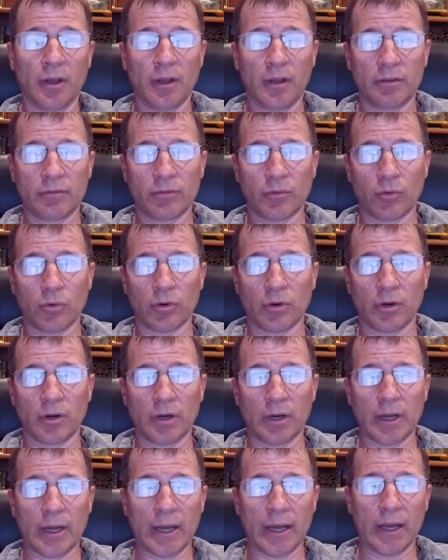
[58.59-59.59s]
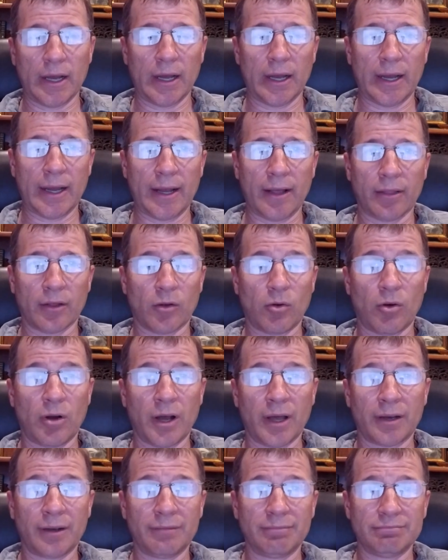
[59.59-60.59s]
for how the
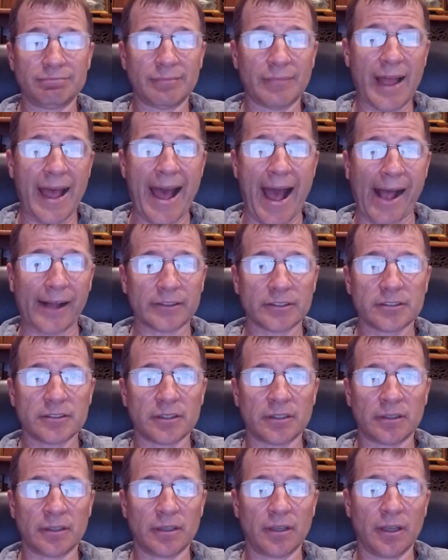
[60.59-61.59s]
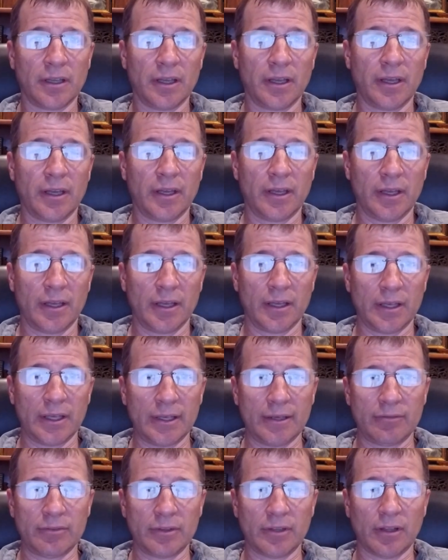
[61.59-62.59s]
quad acts. And
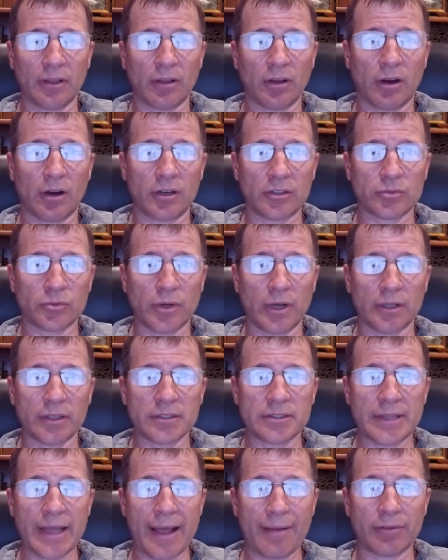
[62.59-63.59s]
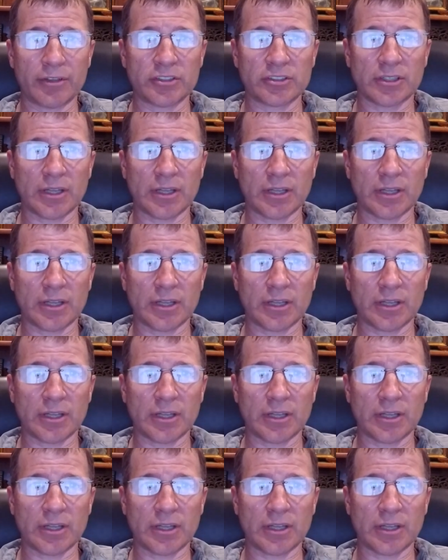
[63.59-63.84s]
even the large, well-established